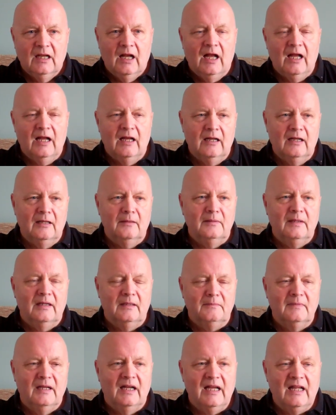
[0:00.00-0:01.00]

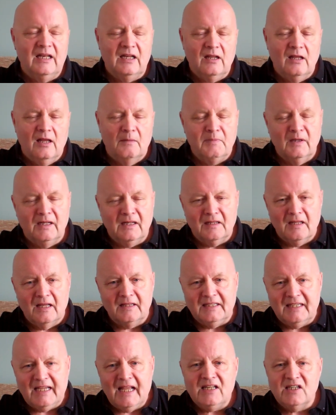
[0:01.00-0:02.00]
But
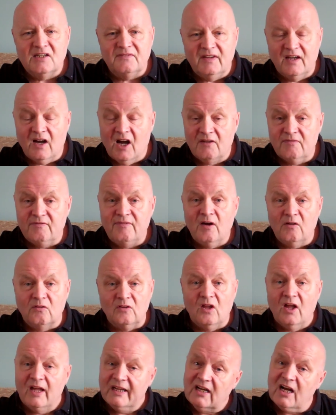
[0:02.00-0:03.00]
at the end of it, I felt
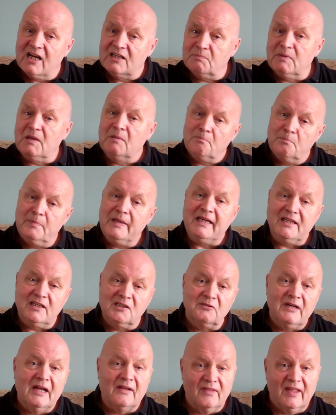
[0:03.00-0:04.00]
like I'd been beaten
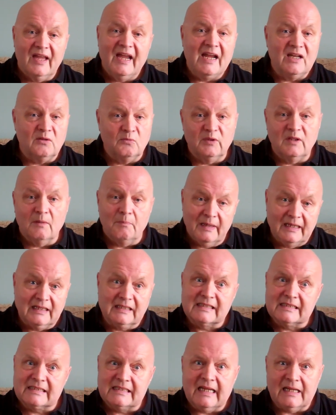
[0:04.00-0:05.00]
around the head with a big
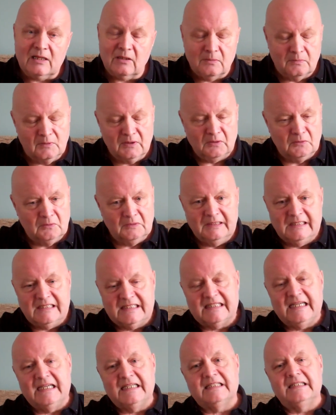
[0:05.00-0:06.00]
stick with all this
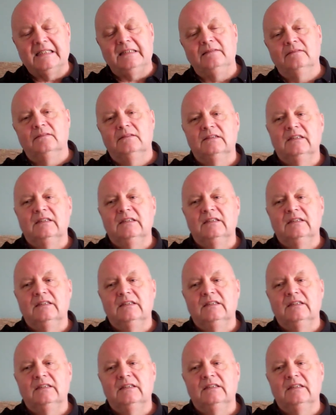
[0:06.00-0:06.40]
testing.